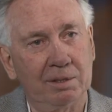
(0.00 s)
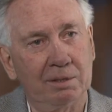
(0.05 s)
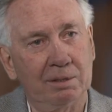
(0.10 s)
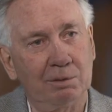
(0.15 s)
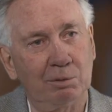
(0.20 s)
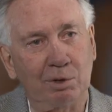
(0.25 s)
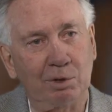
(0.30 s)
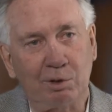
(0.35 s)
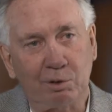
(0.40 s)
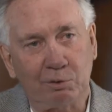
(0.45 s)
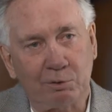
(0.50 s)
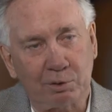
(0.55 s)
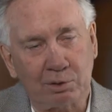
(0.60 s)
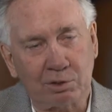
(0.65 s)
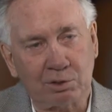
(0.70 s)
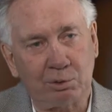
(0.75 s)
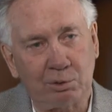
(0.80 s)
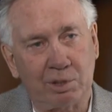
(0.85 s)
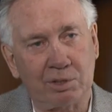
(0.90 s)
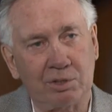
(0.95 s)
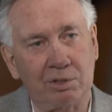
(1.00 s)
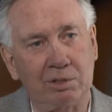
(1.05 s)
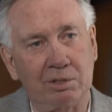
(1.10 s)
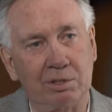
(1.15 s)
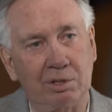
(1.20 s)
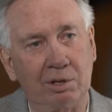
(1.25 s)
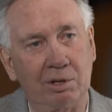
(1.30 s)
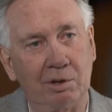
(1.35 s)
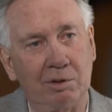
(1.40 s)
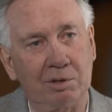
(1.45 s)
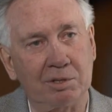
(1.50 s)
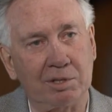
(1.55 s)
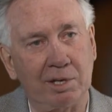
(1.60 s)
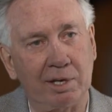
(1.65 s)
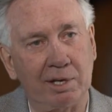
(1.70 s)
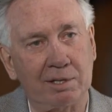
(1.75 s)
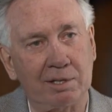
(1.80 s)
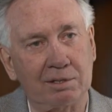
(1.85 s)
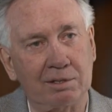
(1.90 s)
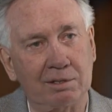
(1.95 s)
one of the first questions they always
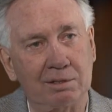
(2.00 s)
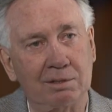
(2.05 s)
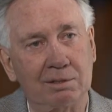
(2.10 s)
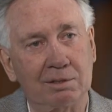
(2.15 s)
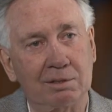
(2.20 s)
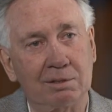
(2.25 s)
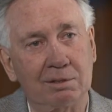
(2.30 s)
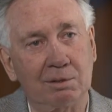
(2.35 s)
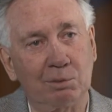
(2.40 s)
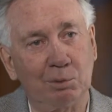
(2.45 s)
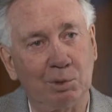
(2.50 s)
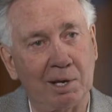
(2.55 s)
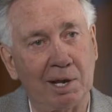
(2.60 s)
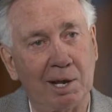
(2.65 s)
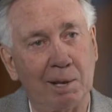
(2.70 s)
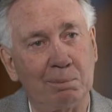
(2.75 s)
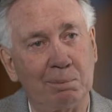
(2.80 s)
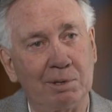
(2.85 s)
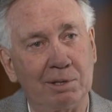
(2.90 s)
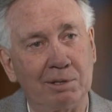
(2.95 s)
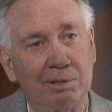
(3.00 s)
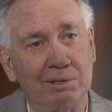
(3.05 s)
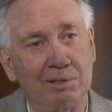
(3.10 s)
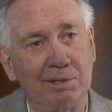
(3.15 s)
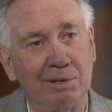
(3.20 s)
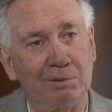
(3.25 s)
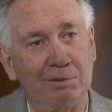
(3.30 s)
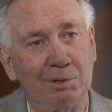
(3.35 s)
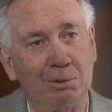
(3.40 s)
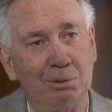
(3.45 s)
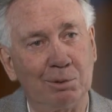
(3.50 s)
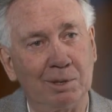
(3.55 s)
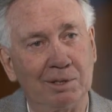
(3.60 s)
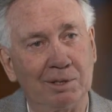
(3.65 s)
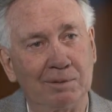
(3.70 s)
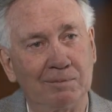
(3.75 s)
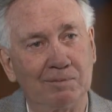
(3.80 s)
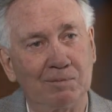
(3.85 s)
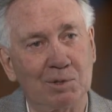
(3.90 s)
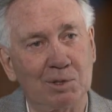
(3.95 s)
ask is, what happened in '71?
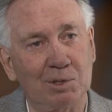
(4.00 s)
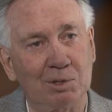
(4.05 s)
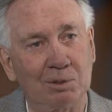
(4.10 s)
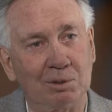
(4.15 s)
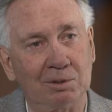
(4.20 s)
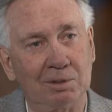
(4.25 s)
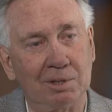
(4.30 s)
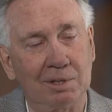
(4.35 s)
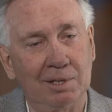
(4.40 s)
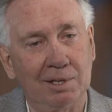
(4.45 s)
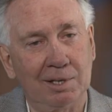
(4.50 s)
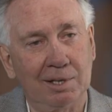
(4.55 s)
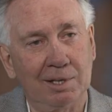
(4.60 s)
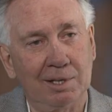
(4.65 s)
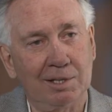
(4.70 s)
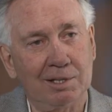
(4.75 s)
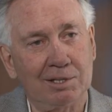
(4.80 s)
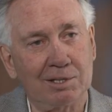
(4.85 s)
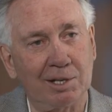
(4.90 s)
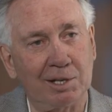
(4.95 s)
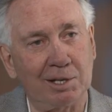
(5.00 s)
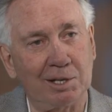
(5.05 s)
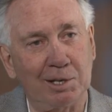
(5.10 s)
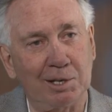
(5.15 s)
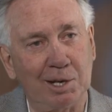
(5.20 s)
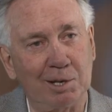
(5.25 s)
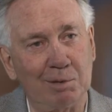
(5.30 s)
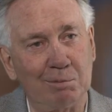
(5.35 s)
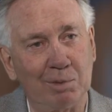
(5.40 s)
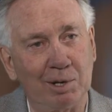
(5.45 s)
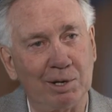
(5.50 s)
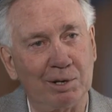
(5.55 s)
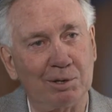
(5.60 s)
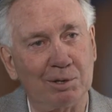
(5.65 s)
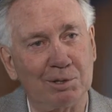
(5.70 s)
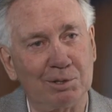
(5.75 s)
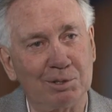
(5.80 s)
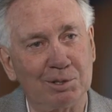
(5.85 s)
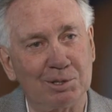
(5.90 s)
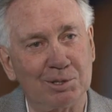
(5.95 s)
So it's like a
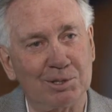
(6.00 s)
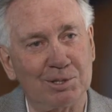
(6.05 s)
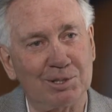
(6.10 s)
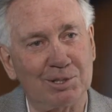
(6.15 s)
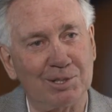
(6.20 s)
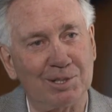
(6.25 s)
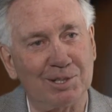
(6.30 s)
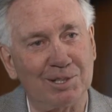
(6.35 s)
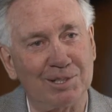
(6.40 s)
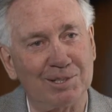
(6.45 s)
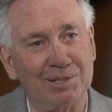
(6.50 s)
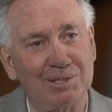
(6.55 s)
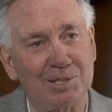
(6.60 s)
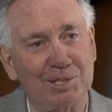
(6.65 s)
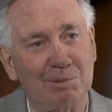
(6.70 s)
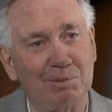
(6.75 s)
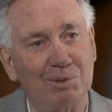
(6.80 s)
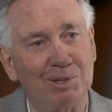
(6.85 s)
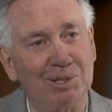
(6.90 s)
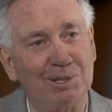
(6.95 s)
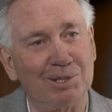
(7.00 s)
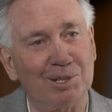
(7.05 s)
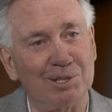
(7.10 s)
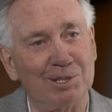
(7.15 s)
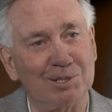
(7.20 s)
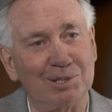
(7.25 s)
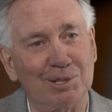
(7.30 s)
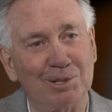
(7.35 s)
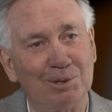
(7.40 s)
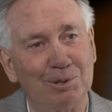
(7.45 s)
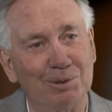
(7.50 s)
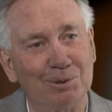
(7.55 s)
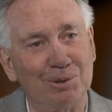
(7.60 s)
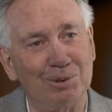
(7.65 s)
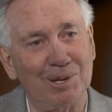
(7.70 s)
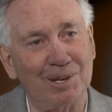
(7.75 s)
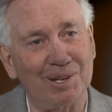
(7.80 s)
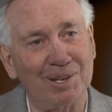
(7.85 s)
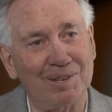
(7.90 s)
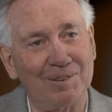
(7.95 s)
nightmare. It's something that doesn't go
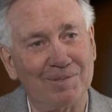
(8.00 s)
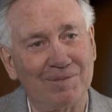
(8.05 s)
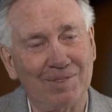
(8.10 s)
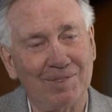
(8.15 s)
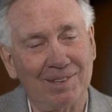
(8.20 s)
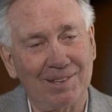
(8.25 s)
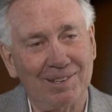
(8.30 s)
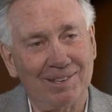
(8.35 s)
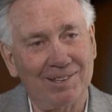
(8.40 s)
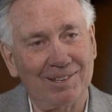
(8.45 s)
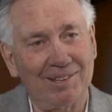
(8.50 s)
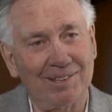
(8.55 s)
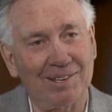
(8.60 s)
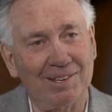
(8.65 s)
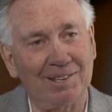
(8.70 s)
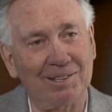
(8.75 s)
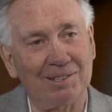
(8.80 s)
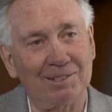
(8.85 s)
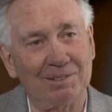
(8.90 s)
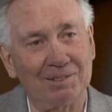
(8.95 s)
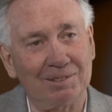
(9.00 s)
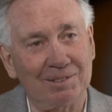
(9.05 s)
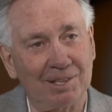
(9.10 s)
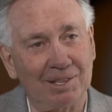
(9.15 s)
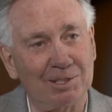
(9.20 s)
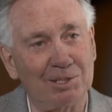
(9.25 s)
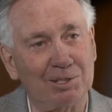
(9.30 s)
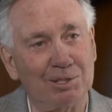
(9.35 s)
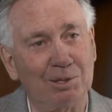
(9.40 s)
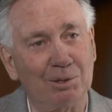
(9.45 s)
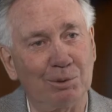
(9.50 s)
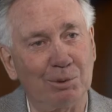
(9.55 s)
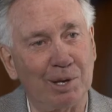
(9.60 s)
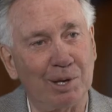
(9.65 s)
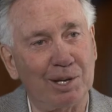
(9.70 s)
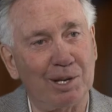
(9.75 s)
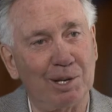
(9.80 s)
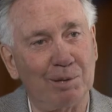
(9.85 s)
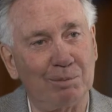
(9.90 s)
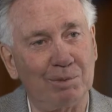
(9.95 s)
away, and I still
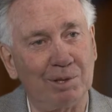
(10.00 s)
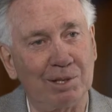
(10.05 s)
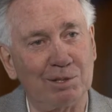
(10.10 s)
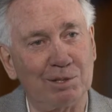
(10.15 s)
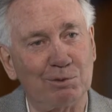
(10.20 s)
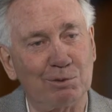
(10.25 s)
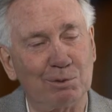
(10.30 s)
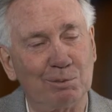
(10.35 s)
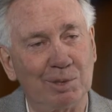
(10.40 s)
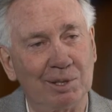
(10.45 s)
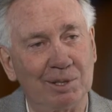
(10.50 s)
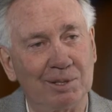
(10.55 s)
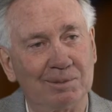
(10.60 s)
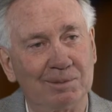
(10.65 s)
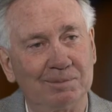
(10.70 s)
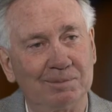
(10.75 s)
wake up nights from that.